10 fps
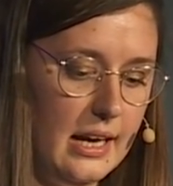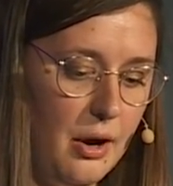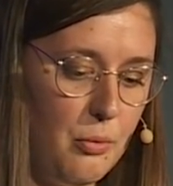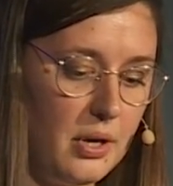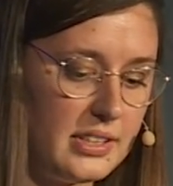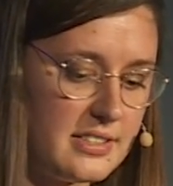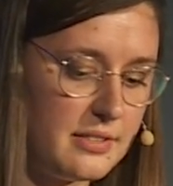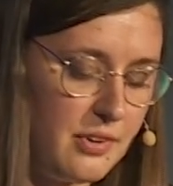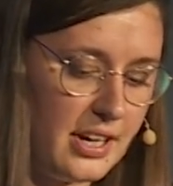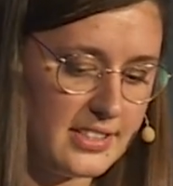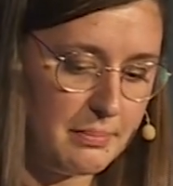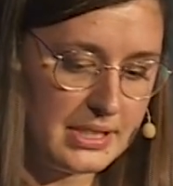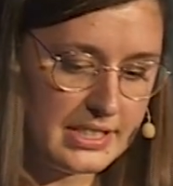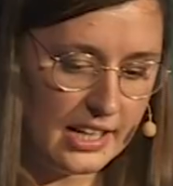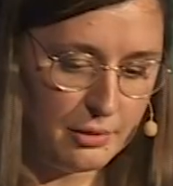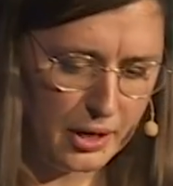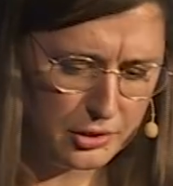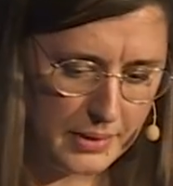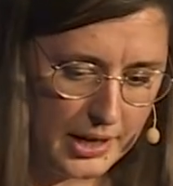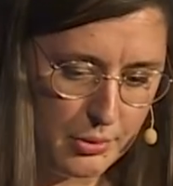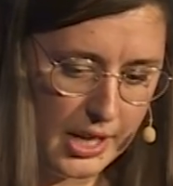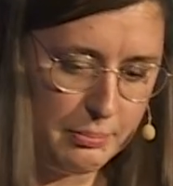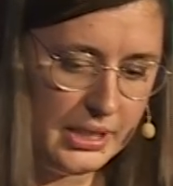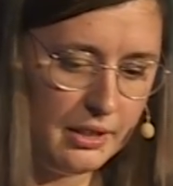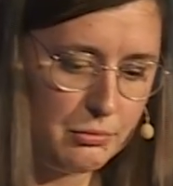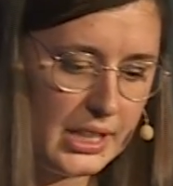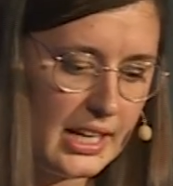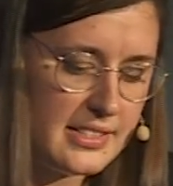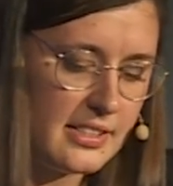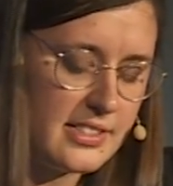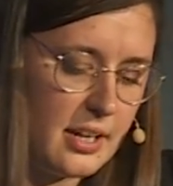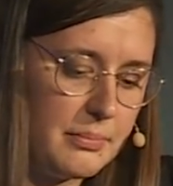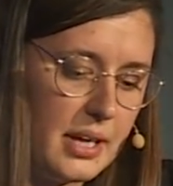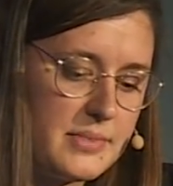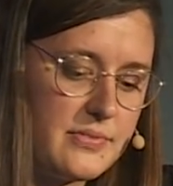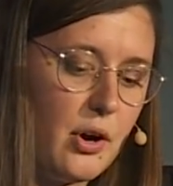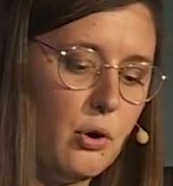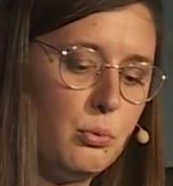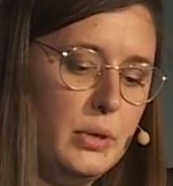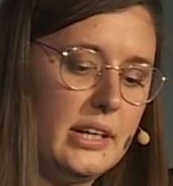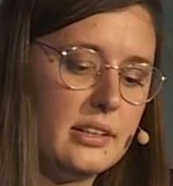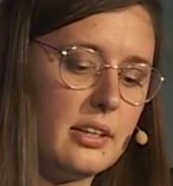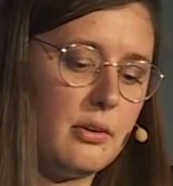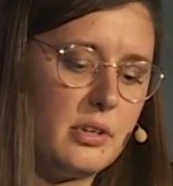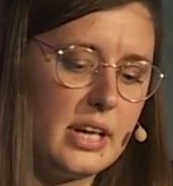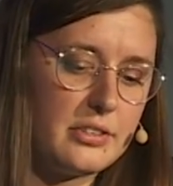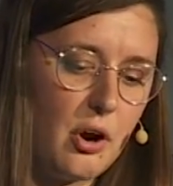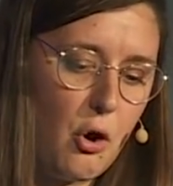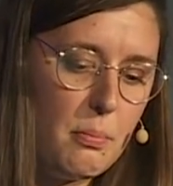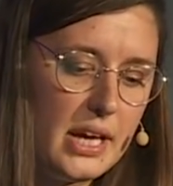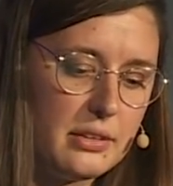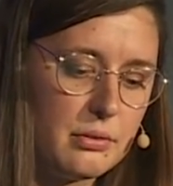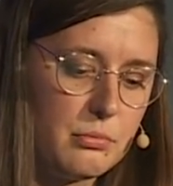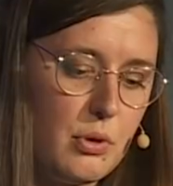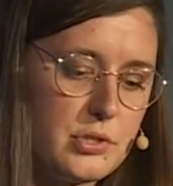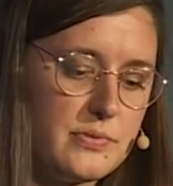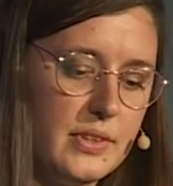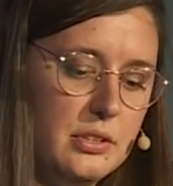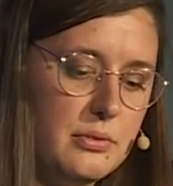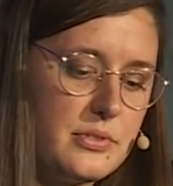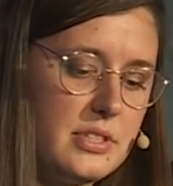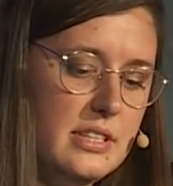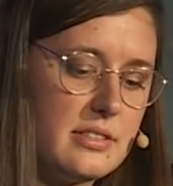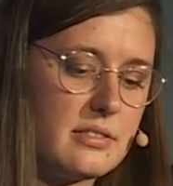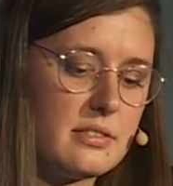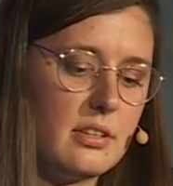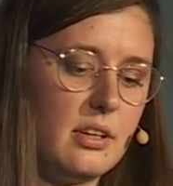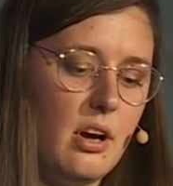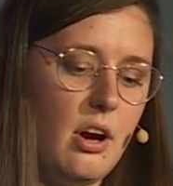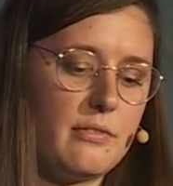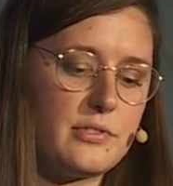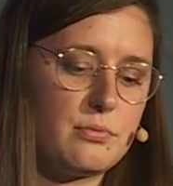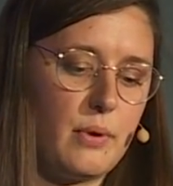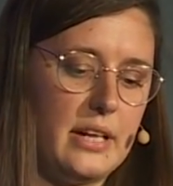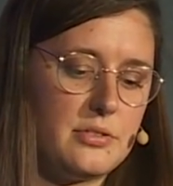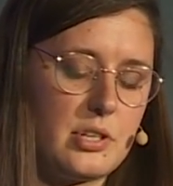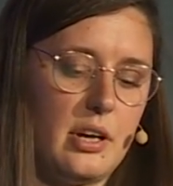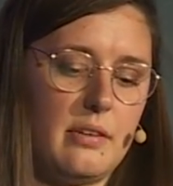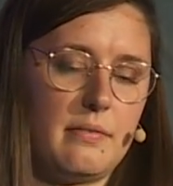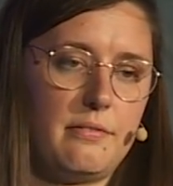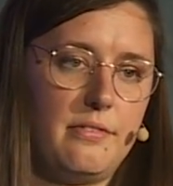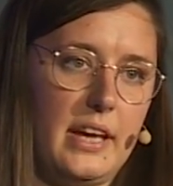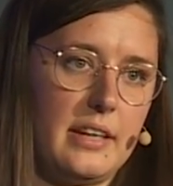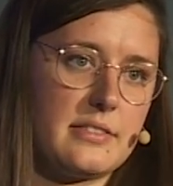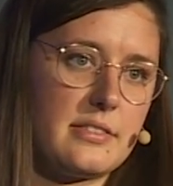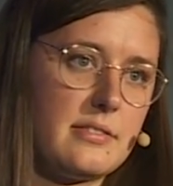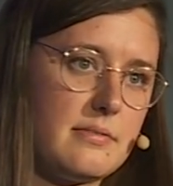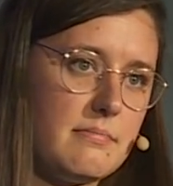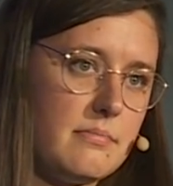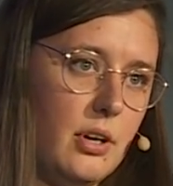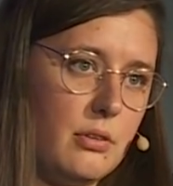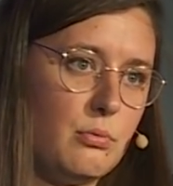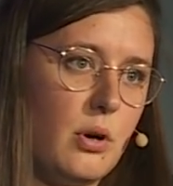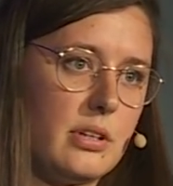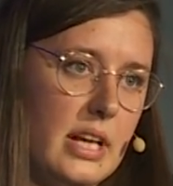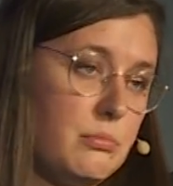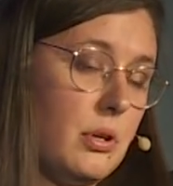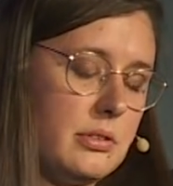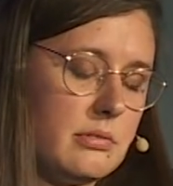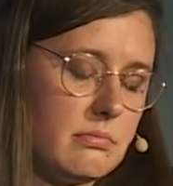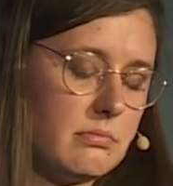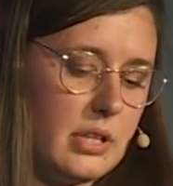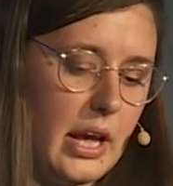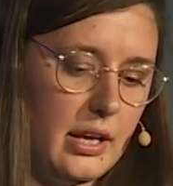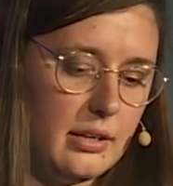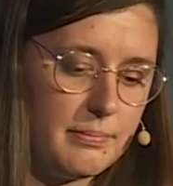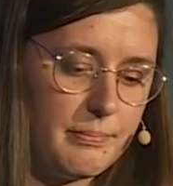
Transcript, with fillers: What does it, for example, tell about my well being when I sit sometimes the whole weekend at home and watch the new season of Stranger Things on one, at one day?